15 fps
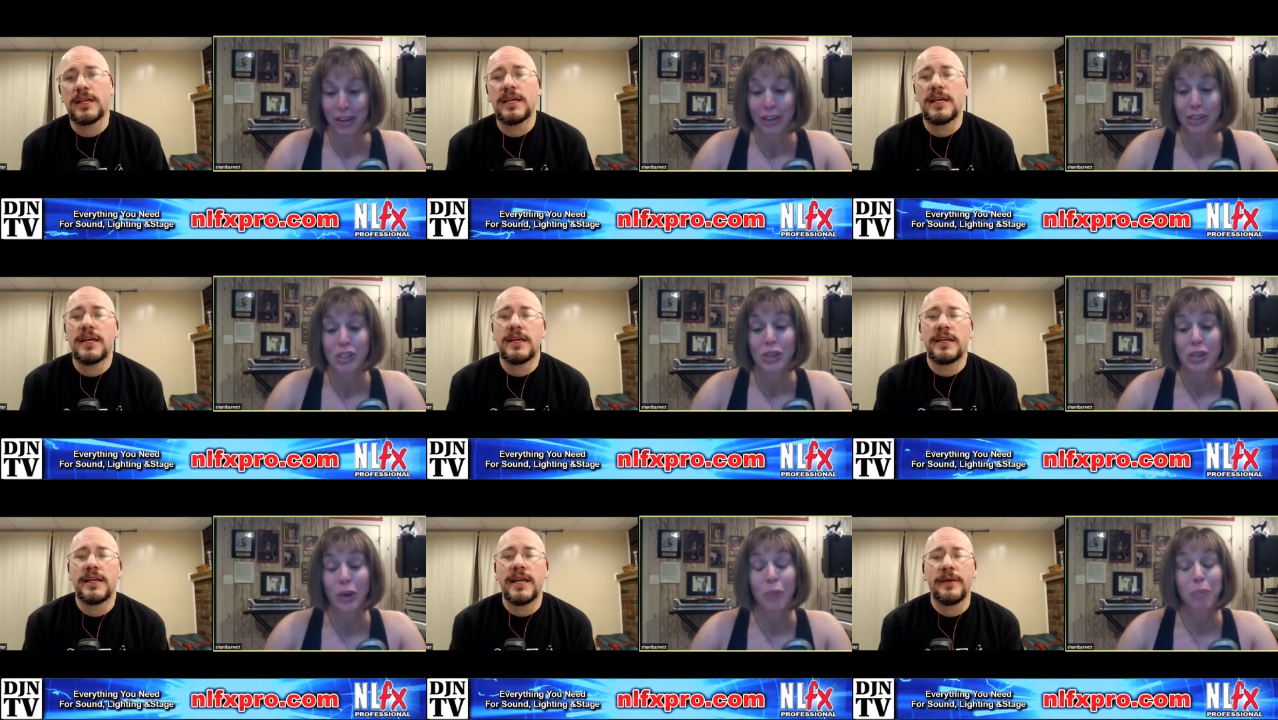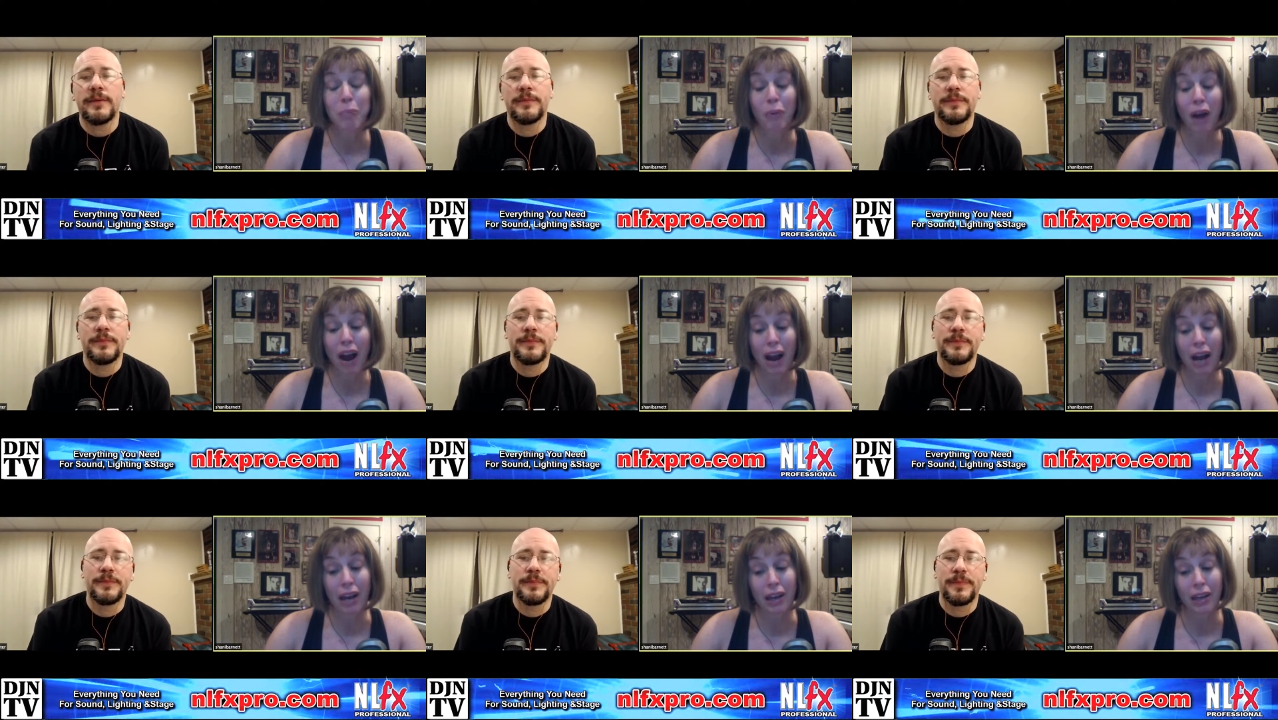Speaker 1: So
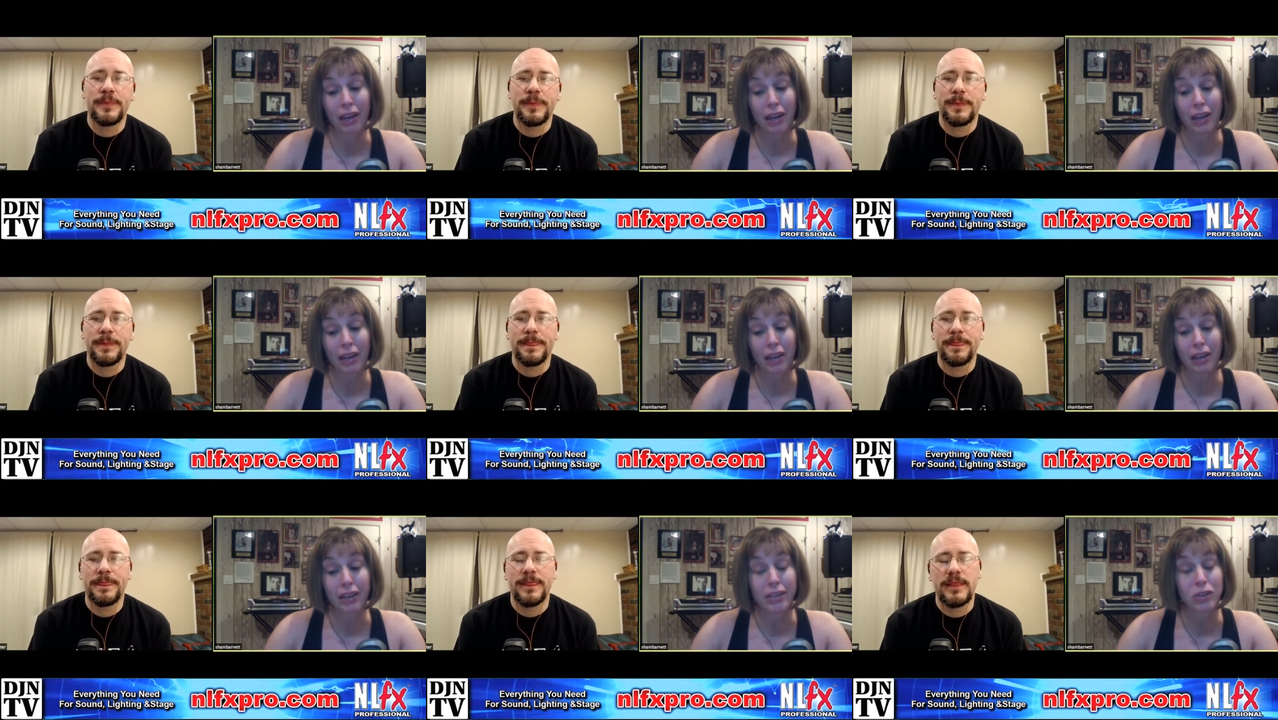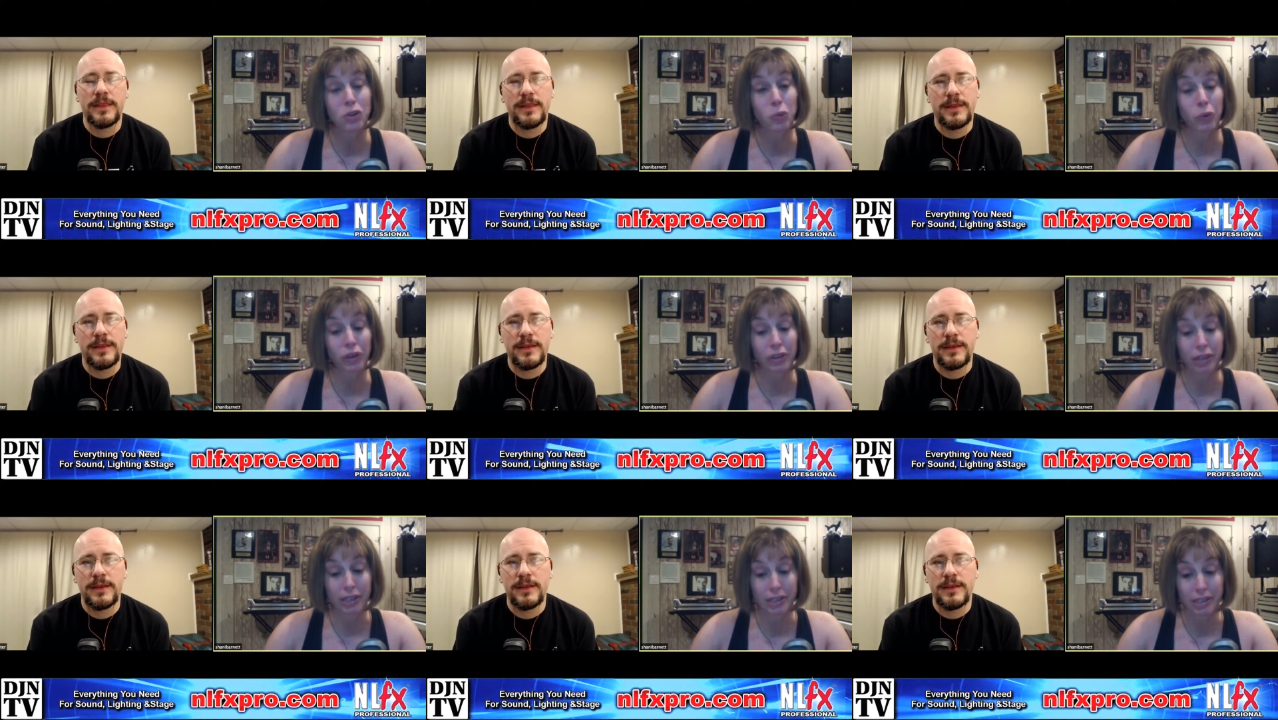Brach is
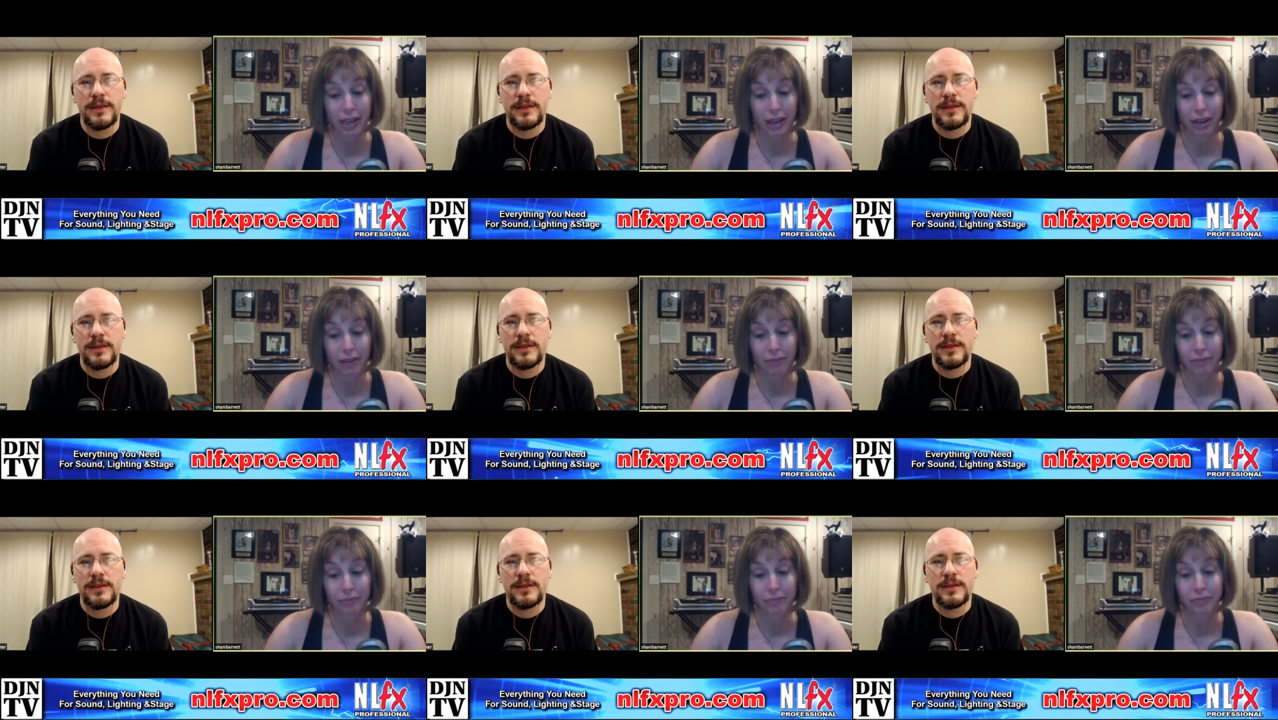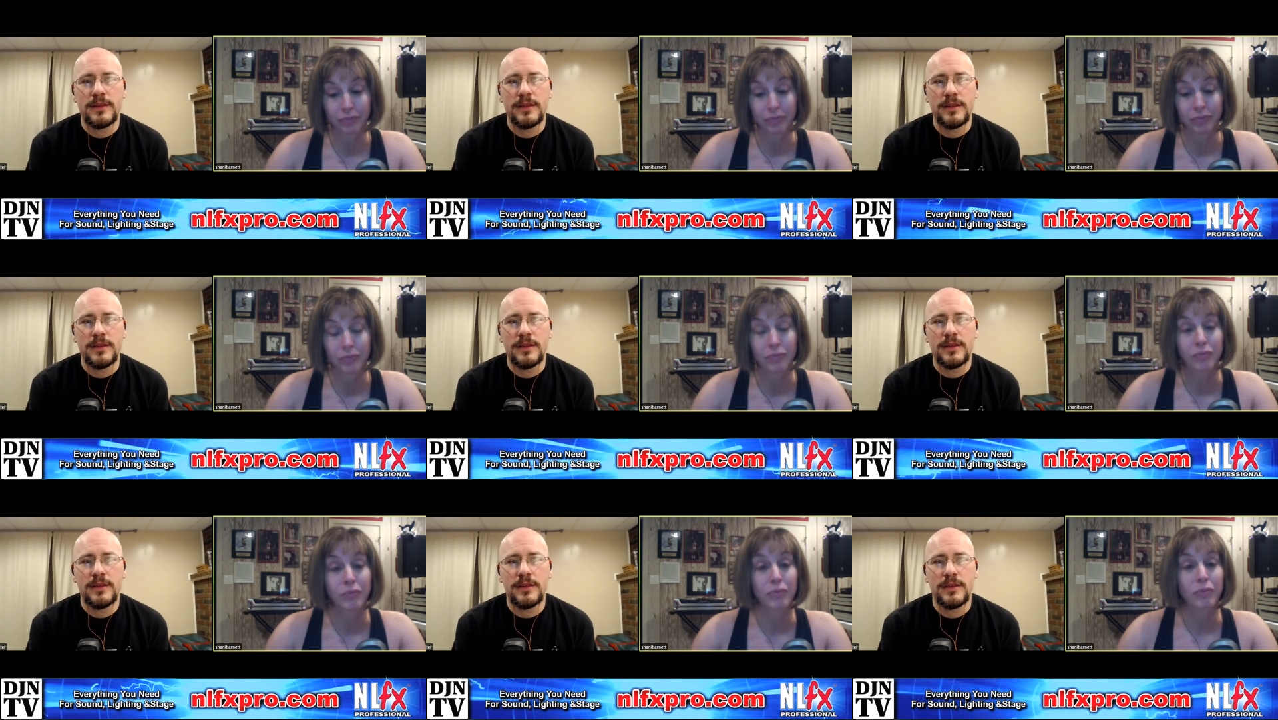releasing
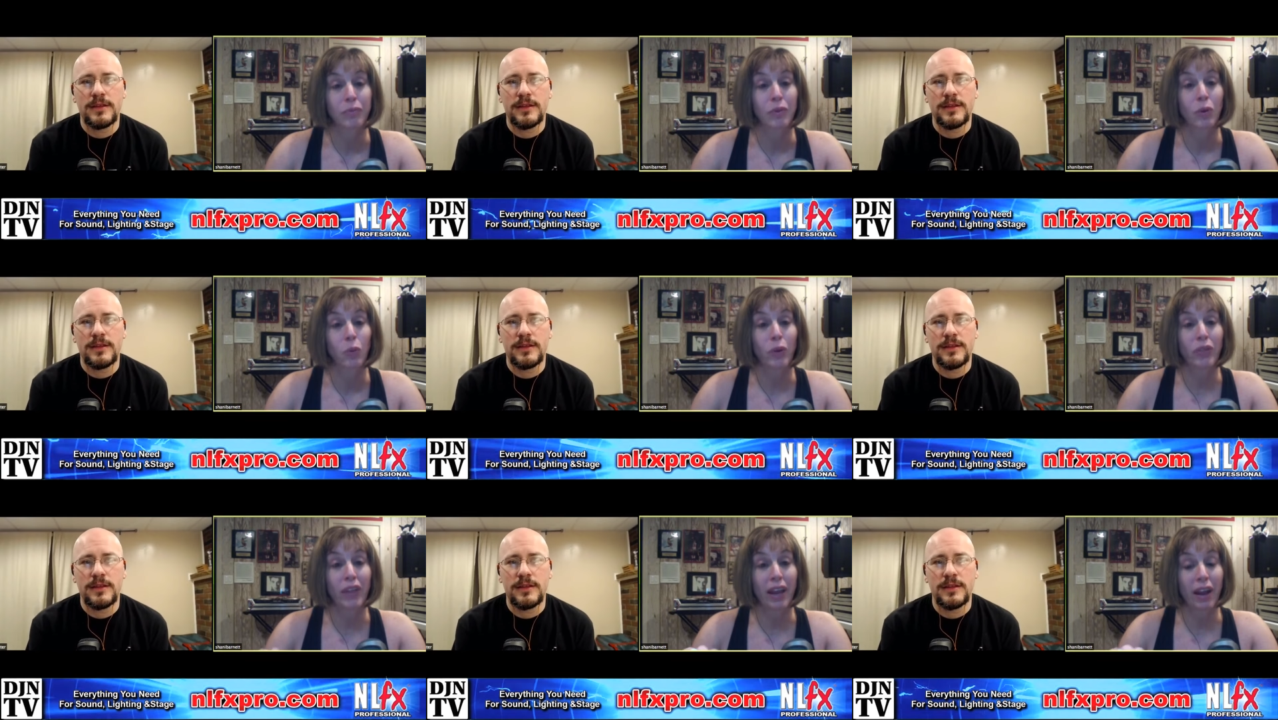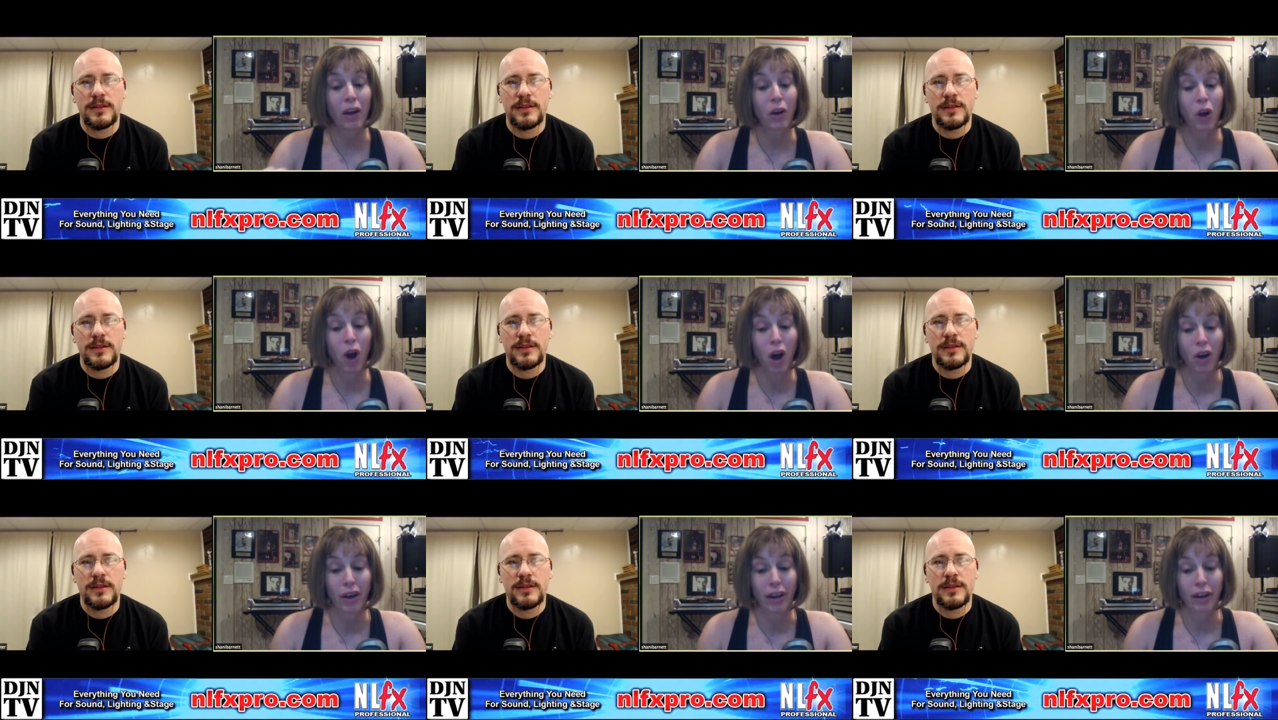what they are
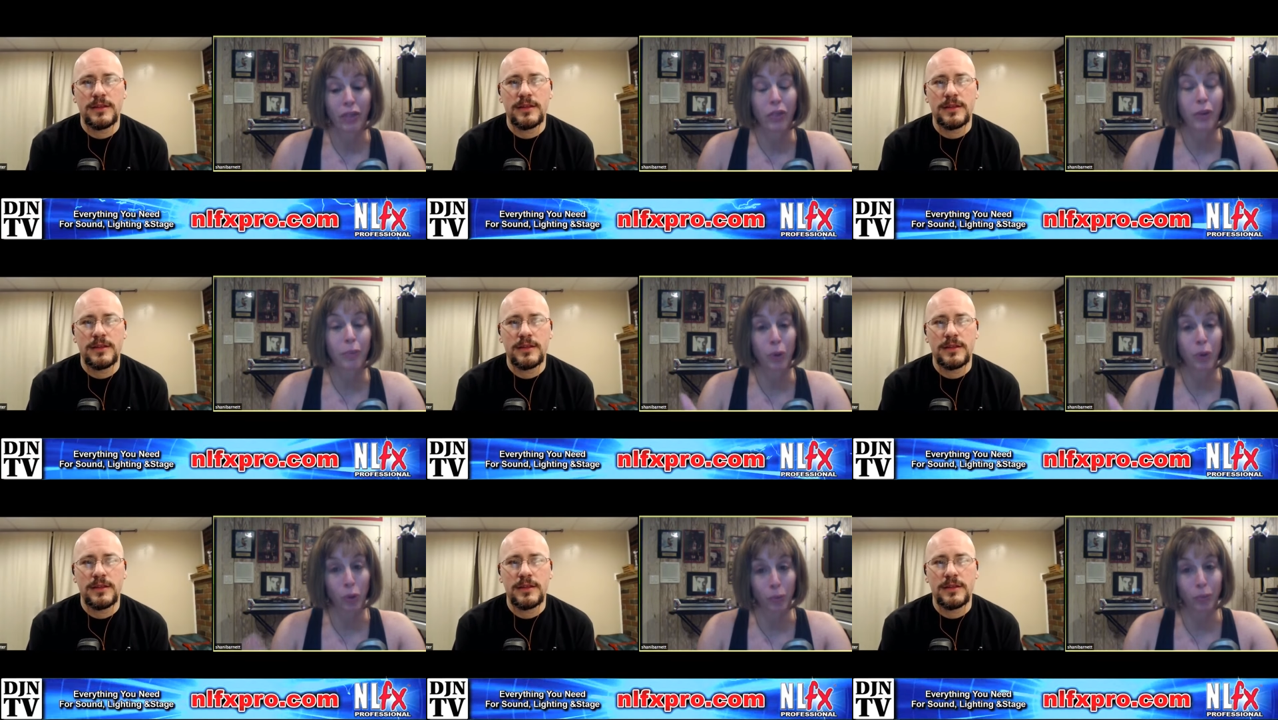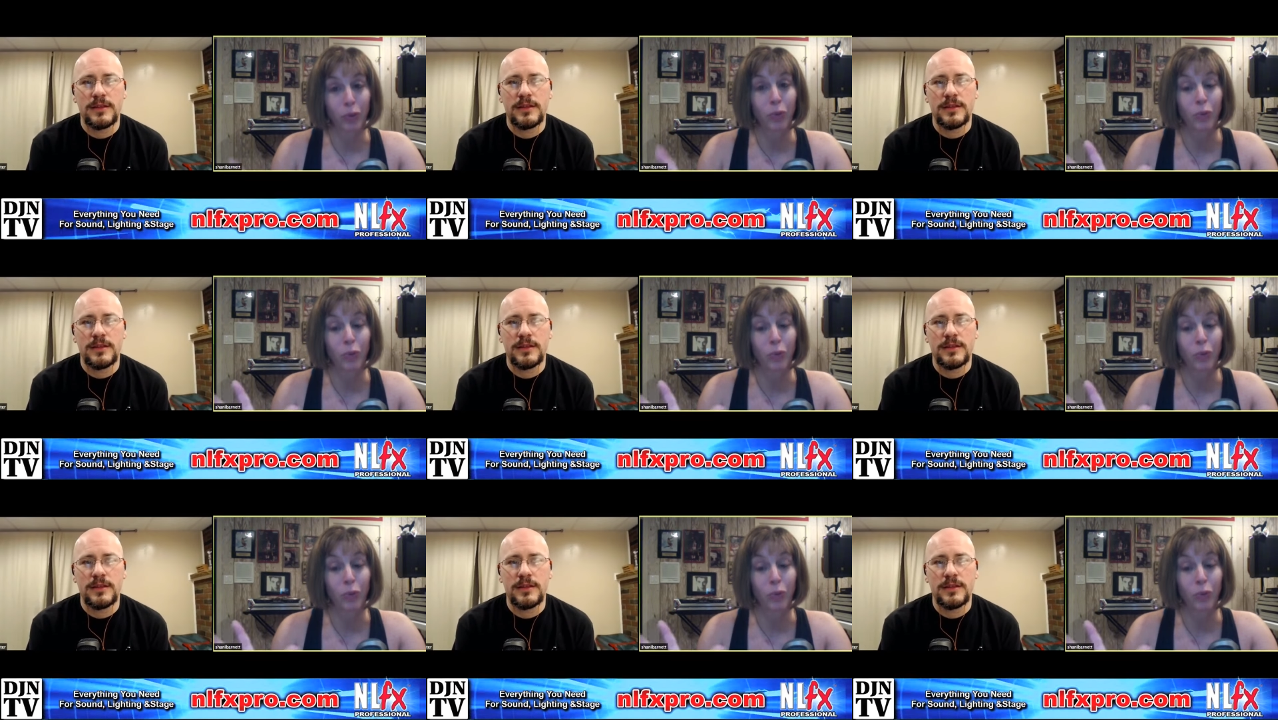calling the Purple